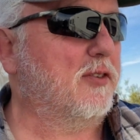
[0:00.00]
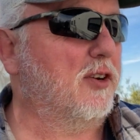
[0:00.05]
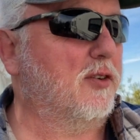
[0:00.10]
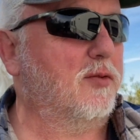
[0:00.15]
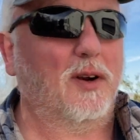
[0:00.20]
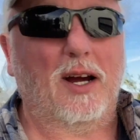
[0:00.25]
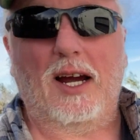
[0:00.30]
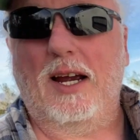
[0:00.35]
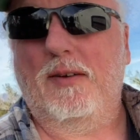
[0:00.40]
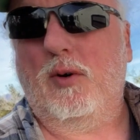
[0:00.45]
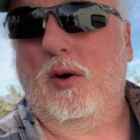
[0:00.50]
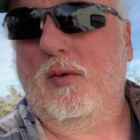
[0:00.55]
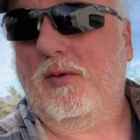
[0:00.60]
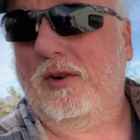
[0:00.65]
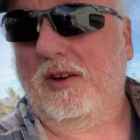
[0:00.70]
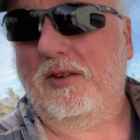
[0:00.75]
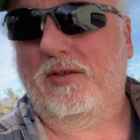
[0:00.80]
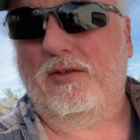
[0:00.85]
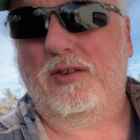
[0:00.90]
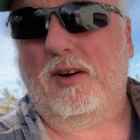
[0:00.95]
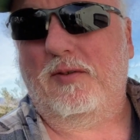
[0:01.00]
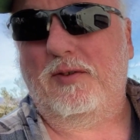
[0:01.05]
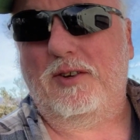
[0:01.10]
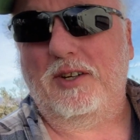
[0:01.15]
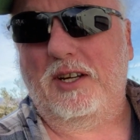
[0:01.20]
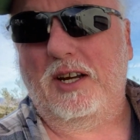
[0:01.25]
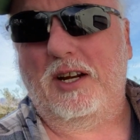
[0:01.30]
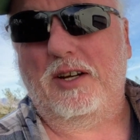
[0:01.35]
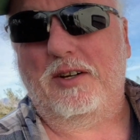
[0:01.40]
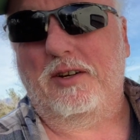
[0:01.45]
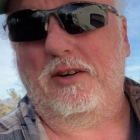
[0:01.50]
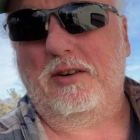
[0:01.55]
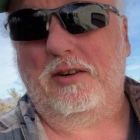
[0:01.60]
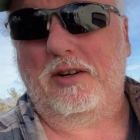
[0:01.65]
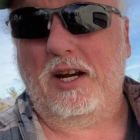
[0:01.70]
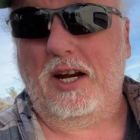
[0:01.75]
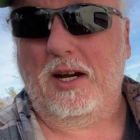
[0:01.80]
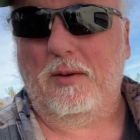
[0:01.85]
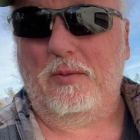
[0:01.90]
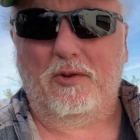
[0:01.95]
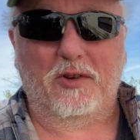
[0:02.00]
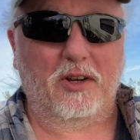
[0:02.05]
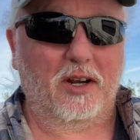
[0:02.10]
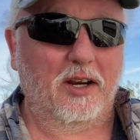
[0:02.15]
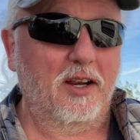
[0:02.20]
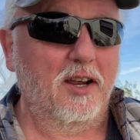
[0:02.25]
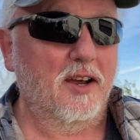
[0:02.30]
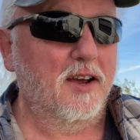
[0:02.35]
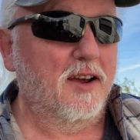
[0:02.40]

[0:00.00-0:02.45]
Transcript: to drive over this stuff to get to your campsite.